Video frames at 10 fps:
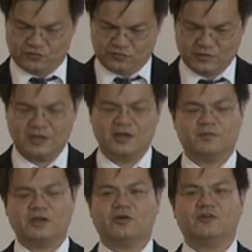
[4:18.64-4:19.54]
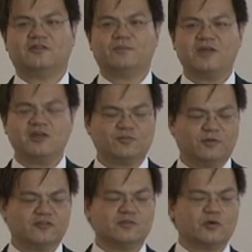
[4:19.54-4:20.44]
true. Because the
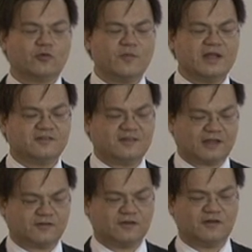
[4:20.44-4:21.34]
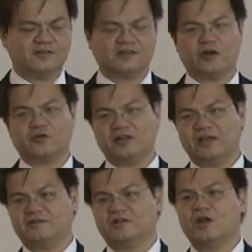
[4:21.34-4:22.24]
peach blossom or romance sector is
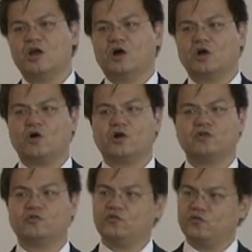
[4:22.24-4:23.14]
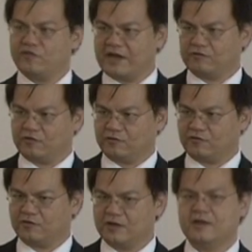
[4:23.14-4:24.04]
calculated according to two
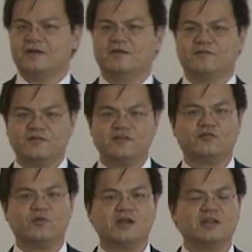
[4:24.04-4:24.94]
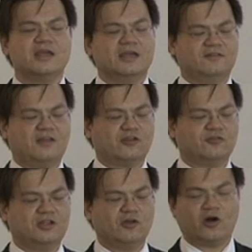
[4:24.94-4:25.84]
factors. The first one is
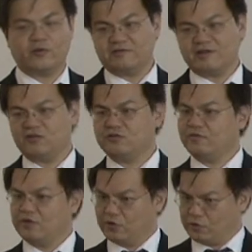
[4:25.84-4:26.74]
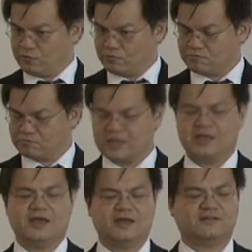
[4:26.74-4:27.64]
actually the orientation of your home,
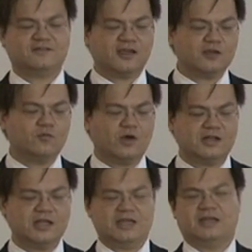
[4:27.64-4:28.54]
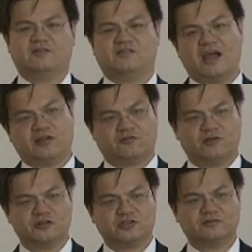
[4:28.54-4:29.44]
and the second one is the
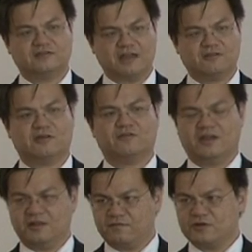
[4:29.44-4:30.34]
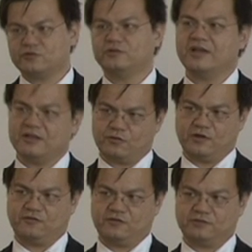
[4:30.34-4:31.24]
astrological data of the individual
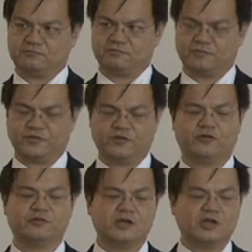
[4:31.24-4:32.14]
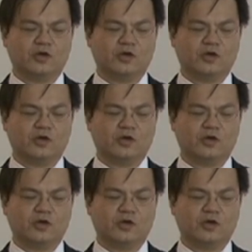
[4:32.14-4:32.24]
in question. So